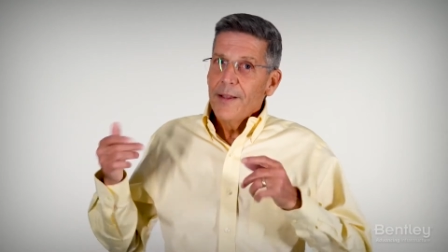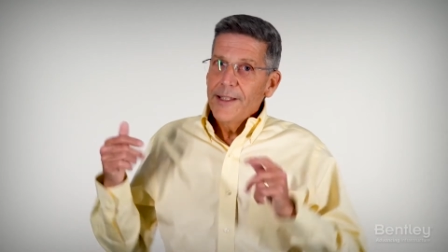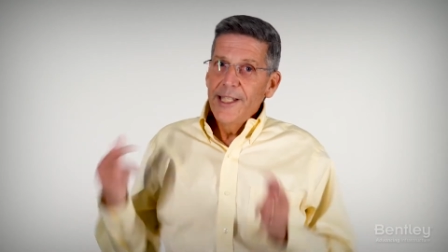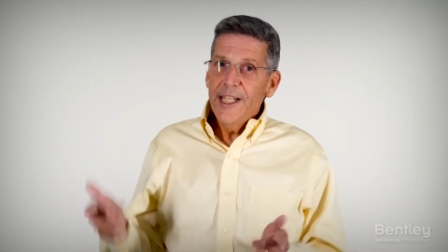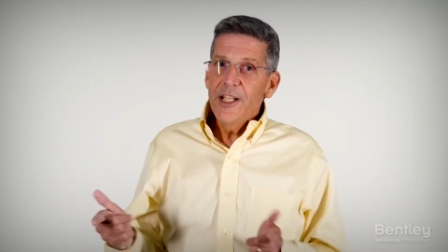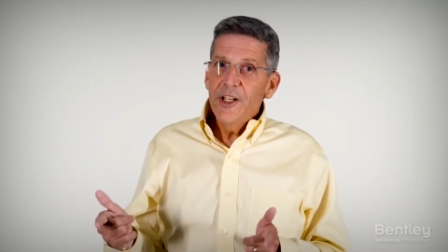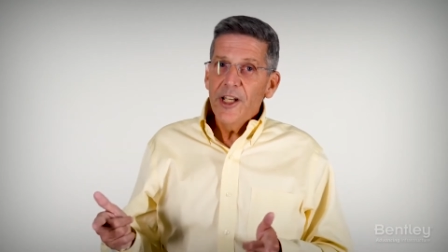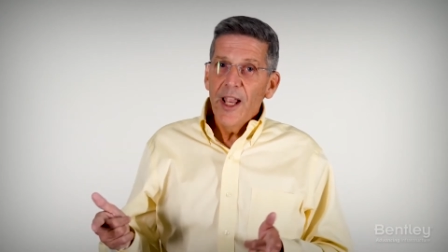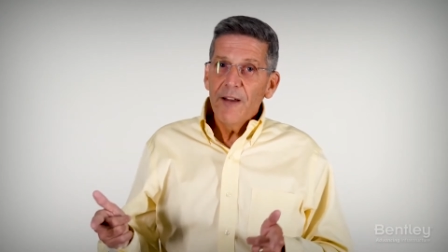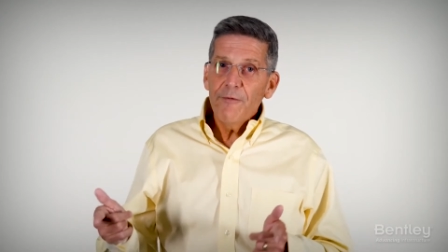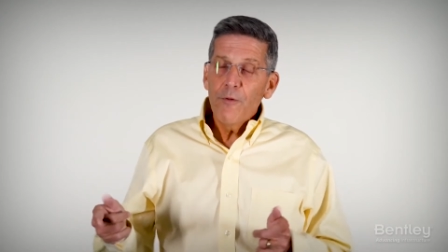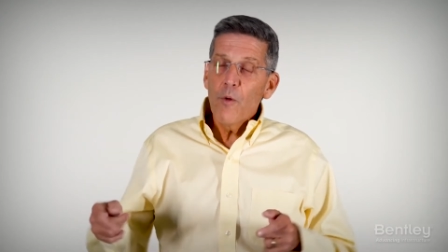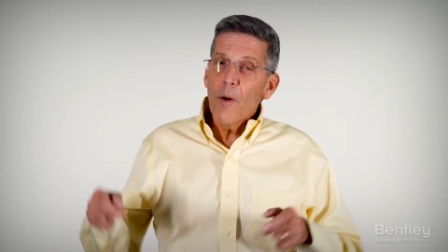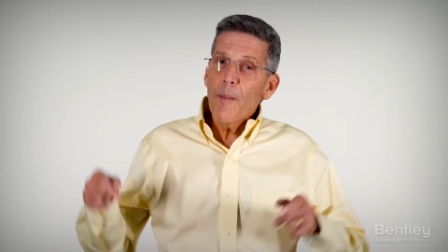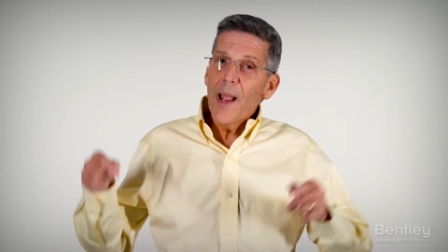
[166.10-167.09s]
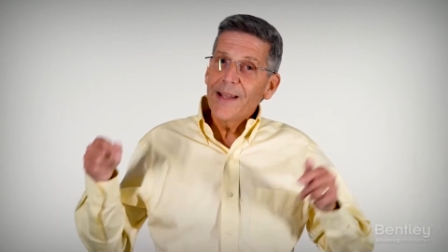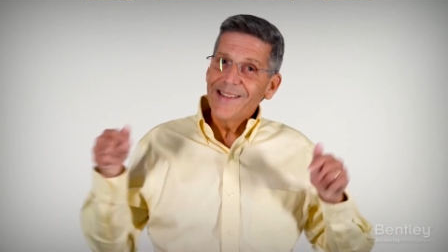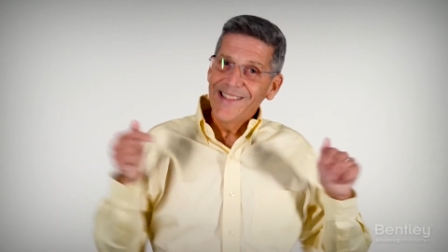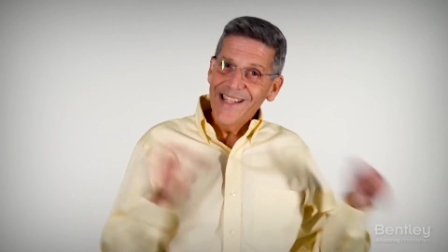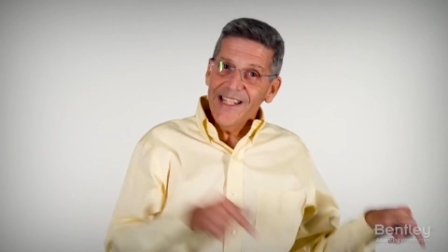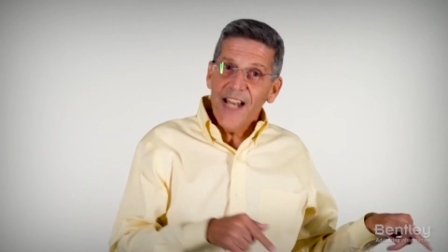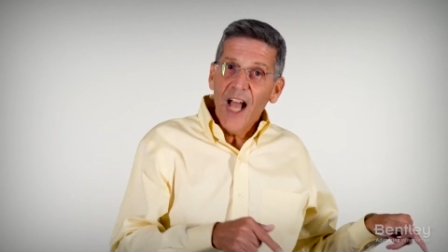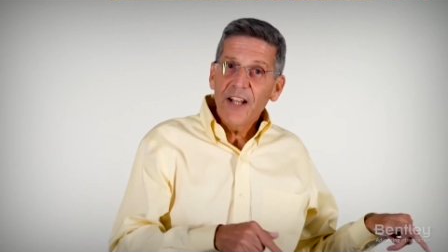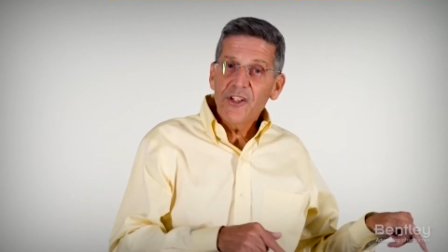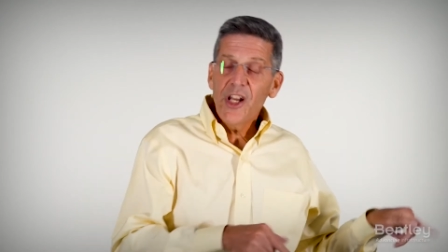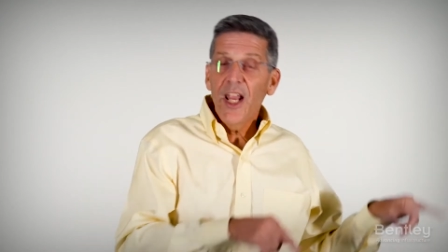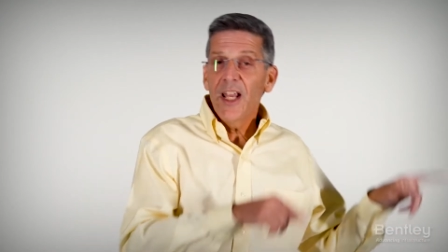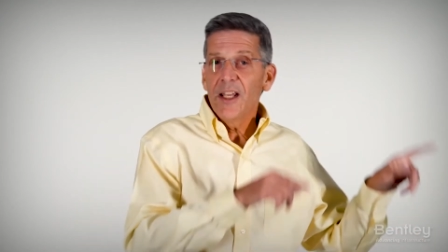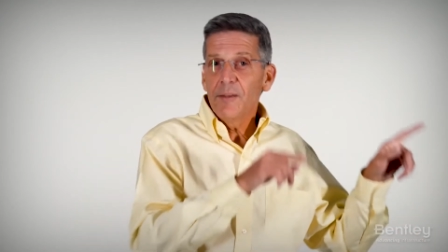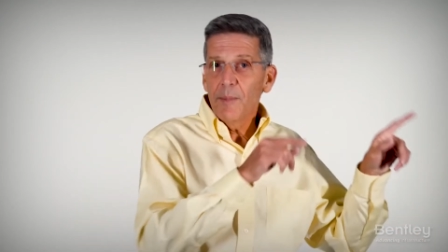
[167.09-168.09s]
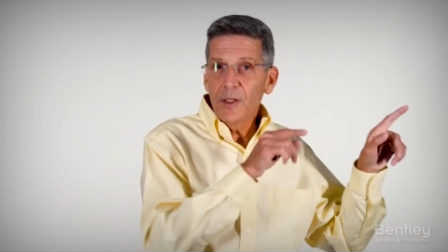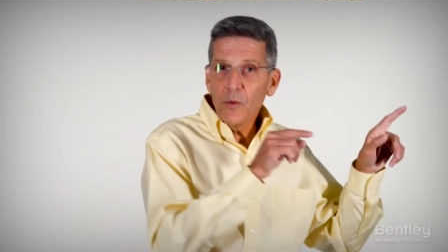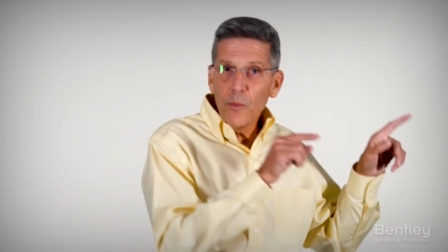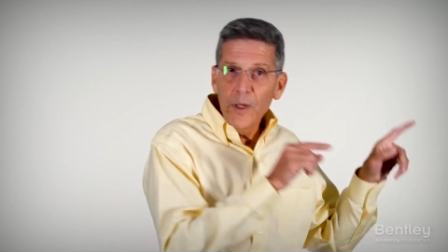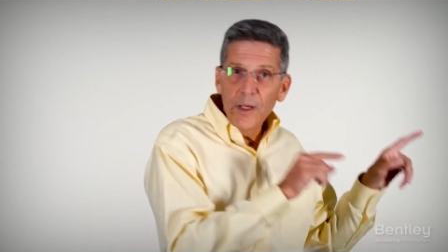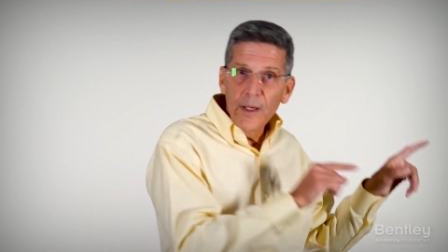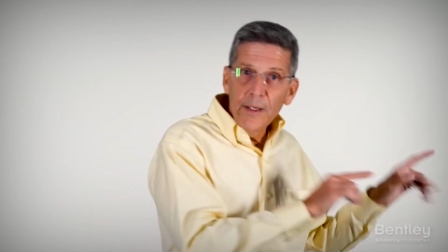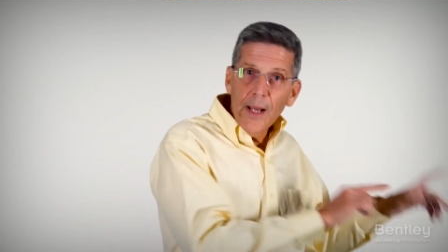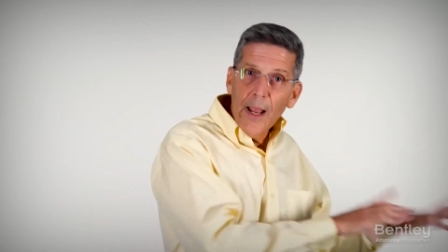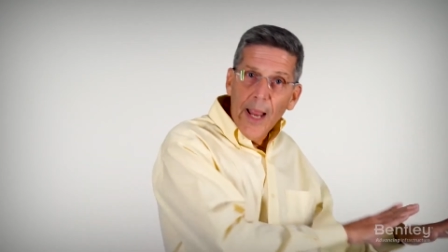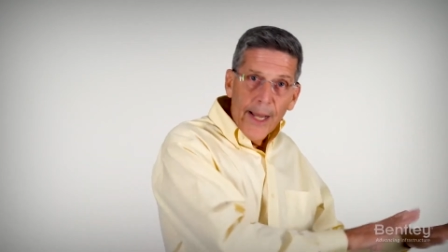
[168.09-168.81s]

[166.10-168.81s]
DGN format did not change between